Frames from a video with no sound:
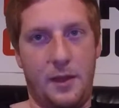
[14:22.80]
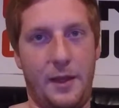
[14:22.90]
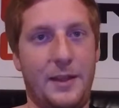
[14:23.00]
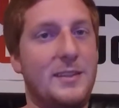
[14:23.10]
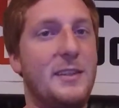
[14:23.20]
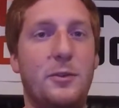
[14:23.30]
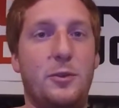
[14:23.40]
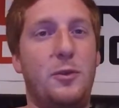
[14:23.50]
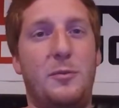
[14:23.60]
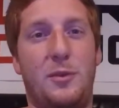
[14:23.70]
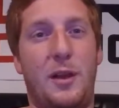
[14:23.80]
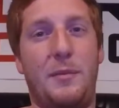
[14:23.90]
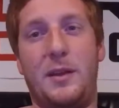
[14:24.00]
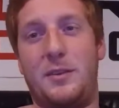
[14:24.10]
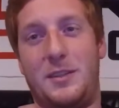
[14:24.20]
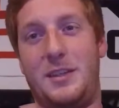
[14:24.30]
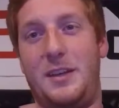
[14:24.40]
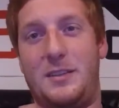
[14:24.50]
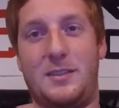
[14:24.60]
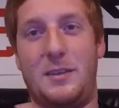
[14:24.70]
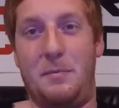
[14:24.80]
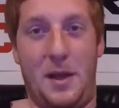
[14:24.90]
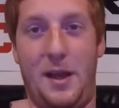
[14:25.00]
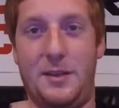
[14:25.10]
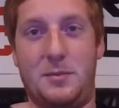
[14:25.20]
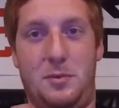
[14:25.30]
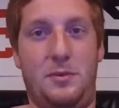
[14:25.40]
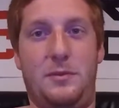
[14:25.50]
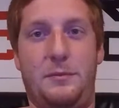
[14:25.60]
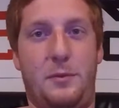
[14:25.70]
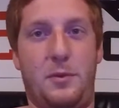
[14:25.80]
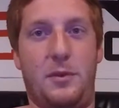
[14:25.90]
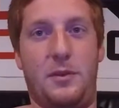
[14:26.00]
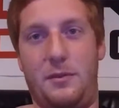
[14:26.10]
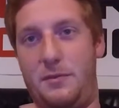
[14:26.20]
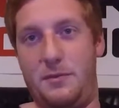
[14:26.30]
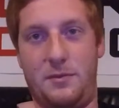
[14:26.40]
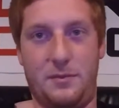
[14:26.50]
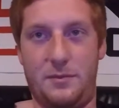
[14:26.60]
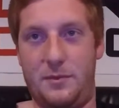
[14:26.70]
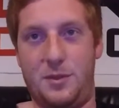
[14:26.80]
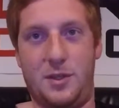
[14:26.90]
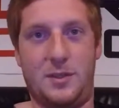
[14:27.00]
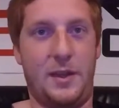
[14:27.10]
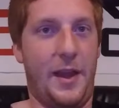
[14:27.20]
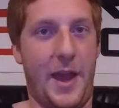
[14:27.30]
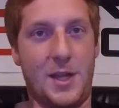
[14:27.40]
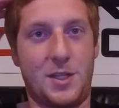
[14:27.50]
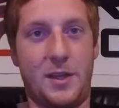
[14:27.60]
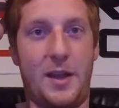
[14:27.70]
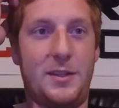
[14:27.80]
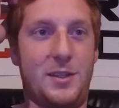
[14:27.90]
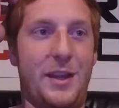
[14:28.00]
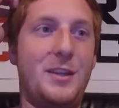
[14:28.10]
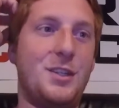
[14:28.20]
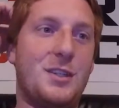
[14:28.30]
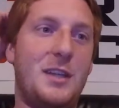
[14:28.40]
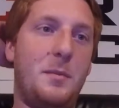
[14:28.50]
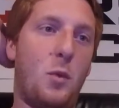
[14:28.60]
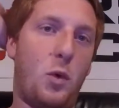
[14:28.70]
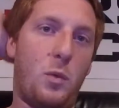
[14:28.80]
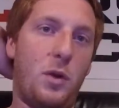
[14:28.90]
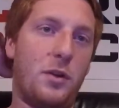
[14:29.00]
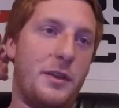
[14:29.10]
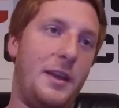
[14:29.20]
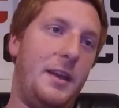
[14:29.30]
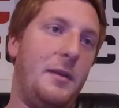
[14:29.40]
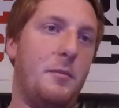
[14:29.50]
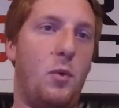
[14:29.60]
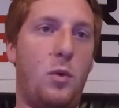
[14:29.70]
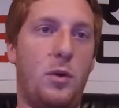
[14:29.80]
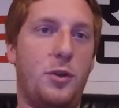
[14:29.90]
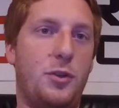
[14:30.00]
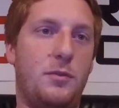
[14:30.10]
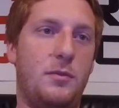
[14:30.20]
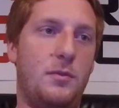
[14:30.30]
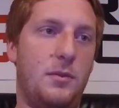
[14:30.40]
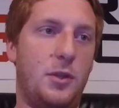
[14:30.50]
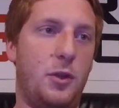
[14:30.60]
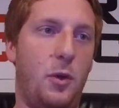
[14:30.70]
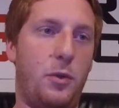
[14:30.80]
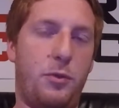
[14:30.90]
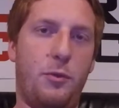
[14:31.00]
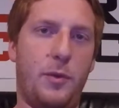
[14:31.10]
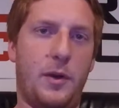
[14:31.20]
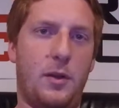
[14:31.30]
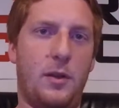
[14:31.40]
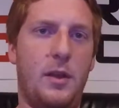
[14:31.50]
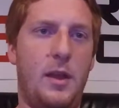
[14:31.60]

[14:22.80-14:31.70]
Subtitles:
it's still doable. I'm not going to say it's impossible for just the hatch guys. They just need more work. They need more to go through it all.